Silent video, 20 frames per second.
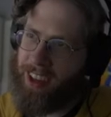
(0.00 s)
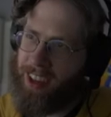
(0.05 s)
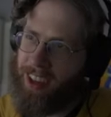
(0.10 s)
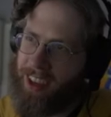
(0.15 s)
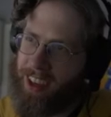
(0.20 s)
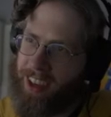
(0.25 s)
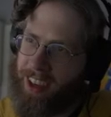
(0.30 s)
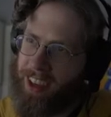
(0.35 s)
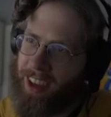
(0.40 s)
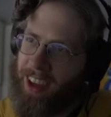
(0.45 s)

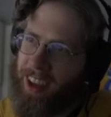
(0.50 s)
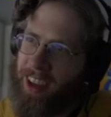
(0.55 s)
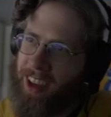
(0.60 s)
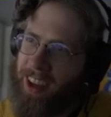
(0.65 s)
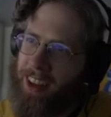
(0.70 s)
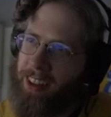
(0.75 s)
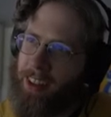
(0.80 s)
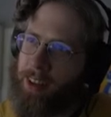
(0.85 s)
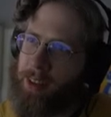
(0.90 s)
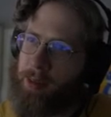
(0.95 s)
Like
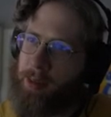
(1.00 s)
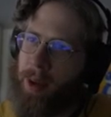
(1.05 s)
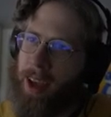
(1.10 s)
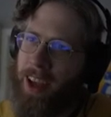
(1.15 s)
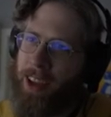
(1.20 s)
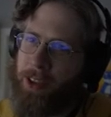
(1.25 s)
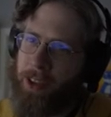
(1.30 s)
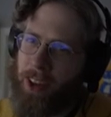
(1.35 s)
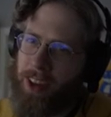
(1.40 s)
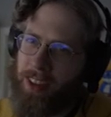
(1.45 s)
these
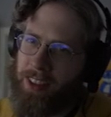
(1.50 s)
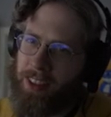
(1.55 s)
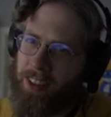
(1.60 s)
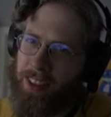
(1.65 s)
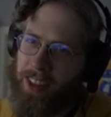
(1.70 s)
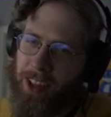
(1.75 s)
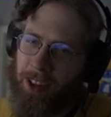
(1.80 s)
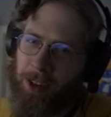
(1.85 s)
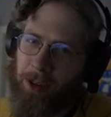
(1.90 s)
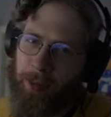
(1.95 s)
magic, the
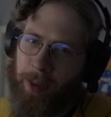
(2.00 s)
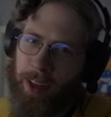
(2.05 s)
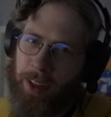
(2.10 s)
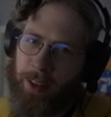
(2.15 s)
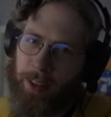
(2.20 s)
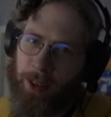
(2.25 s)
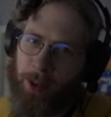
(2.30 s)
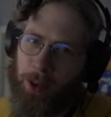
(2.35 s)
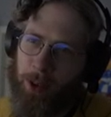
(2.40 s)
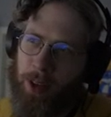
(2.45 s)

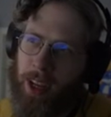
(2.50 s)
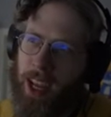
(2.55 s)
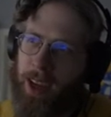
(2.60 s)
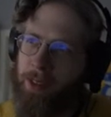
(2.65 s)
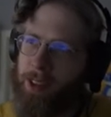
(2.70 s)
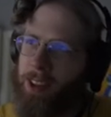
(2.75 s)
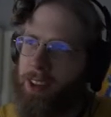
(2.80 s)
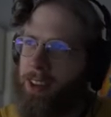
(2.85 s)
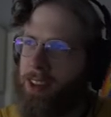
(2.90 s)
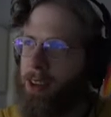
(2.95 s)
necromancer who gave
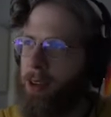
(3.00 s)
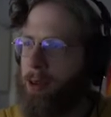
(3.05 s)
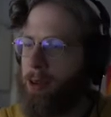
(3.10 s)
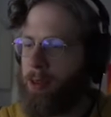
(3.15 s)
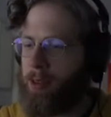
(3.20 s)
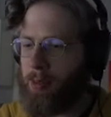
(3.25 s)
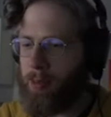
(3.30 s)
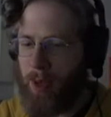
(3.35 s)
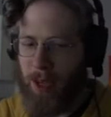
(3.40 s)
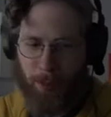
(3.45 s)
it to you
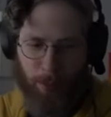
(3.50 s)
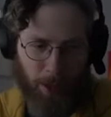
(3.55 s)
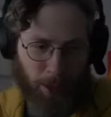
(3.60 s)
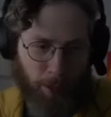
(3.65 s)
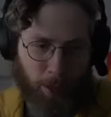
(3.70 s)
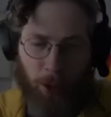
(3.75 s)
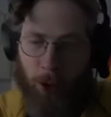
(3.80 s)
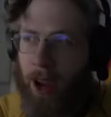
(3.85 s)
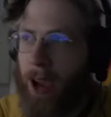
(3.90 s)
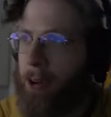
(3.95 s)
is maybe
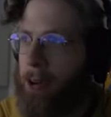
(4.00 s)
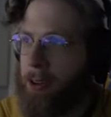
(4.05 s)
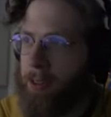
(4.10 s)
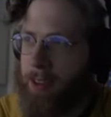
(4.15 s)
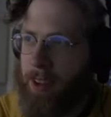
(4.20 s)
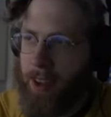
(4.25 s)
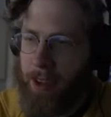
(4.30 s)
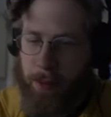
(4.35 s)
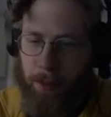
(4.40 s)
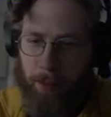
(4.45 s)
proud of it,